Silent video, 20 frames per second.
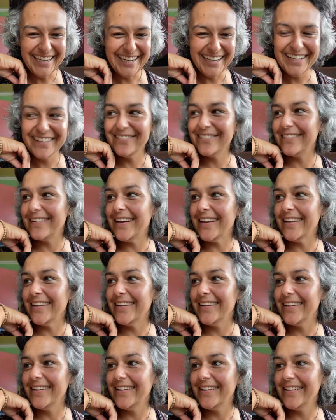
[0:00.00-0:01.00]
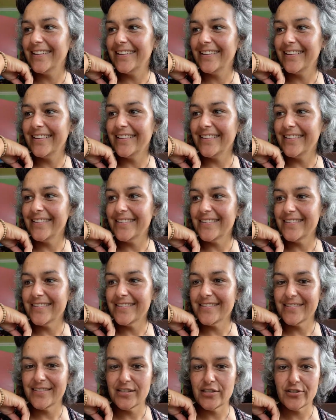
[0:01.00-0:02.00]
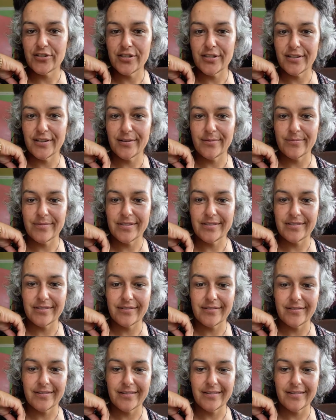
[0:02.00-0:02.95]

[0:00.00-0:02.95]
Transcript: Right. Here she comes too.